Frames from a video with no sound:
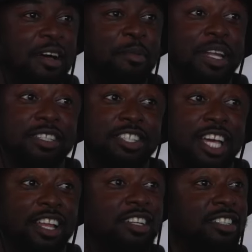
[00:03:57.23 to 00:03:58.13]
But it's a
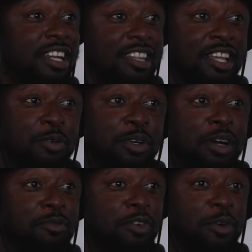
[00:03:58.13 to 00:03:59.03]
challenge, and I think we're
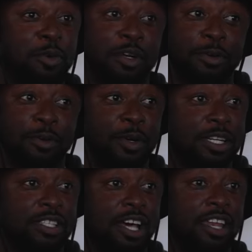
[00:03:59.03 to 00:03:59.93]
up for it. We're
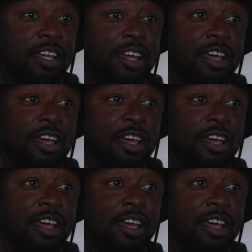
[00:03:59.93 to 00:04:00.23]
excited,